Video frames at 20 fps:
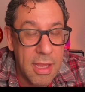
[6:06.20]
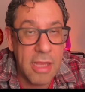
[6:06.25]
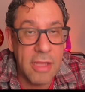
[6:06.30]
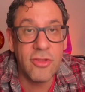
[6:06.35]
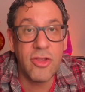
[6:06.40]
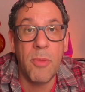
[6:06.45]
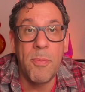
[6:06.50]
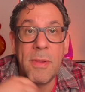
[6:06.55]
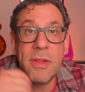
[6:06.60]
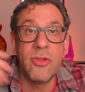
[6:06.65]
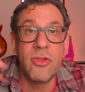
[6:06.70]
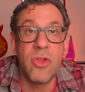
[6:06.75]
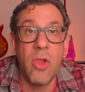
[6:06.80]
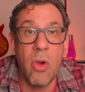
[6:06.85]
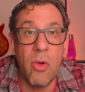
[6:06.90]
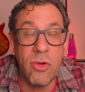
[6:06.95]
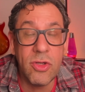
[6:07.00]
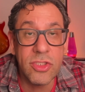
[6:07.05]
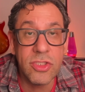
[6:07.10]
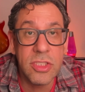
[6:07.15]
It's open
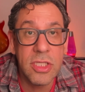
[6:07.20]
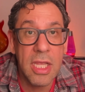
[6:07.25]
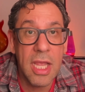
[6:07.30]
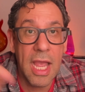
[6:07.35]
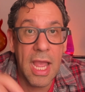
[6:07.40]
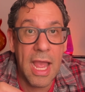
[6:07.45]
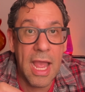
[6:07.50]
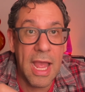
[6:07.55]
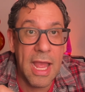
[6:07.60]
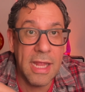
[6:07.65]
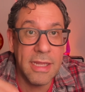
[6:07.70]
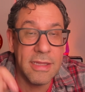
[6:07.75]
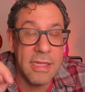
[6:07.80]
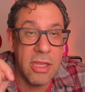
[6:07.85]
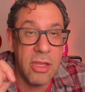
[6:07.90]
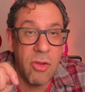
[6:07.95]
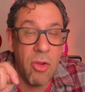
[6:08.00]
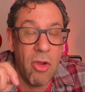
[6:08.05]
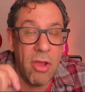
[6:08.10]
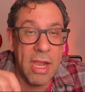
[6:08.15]
source, and
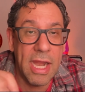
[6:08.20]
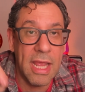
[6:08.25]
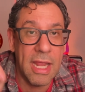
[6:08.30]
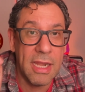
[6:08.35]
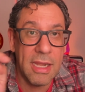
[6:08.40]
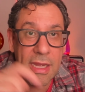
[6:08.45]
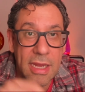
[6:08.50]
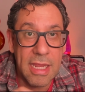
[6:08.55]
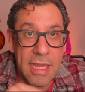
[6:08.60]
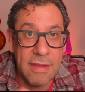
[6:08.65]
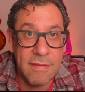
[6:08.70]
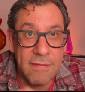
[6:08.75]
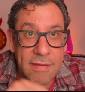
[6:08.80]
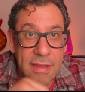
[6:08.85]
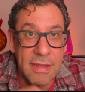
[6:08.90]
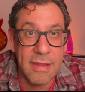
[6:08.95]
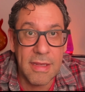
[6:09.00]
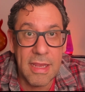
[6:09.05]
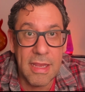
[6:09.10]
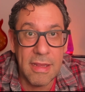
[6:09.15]
the URL is
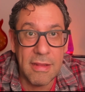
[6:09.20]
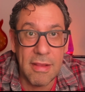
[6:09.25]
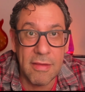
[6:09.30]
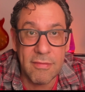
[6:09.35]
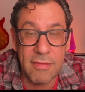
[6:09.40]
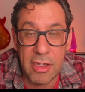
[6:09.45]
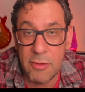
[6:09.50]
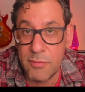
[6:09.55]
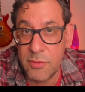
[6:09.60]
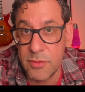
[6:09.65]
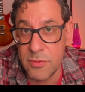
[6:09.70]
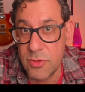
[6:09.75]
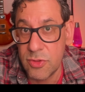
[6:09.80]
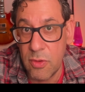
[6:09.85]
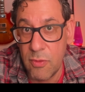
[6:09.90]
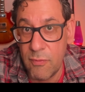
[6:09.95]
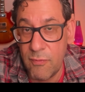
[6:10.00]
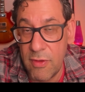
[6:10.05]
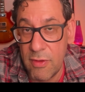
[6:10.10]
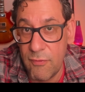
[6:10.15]
in the description,
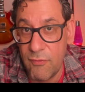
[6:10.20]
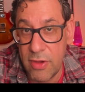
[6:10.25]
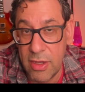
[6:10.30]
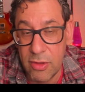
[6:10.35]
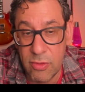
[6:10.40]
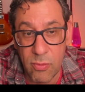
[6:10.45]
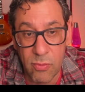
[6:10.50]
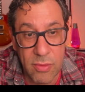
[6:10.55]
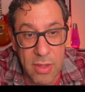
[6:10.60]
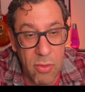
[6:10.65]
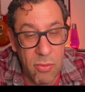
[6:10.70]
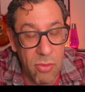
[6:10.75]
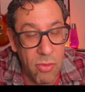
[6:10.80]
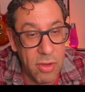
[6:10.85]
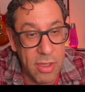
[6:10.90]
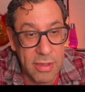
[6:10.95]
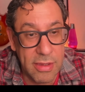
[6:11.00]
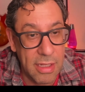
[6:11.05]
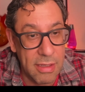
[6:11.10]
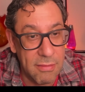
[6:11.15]
so feel free to download
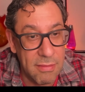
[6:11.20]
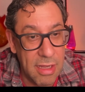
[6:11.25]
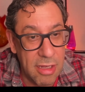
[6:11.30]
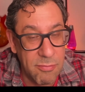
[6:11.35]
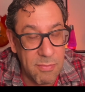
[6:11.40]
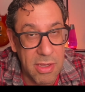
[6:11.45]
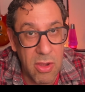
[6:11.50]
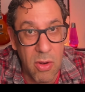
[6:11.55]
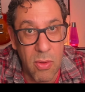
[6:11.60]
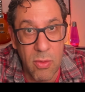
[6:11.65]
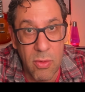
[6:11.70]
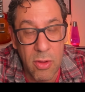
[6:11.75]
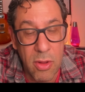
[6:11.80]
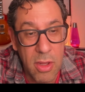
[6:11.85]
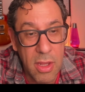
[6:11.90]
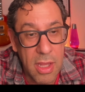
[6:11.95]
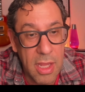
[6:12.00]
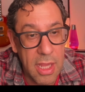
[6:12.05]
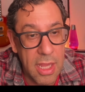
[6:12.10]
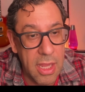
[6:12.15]
it and let me know
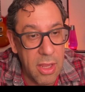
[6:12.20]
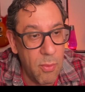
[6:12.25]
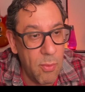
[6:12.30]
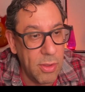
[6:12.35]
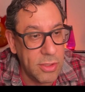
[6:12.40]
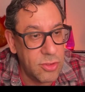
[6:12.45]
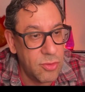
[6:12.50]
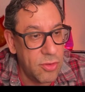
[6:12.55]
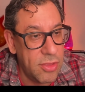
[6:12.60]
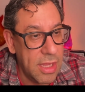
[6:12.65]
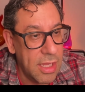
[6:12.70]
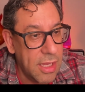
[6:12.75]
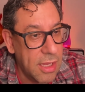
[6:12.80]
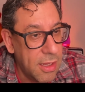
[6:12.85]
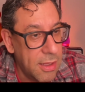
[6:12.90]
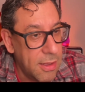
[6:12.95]
what you think.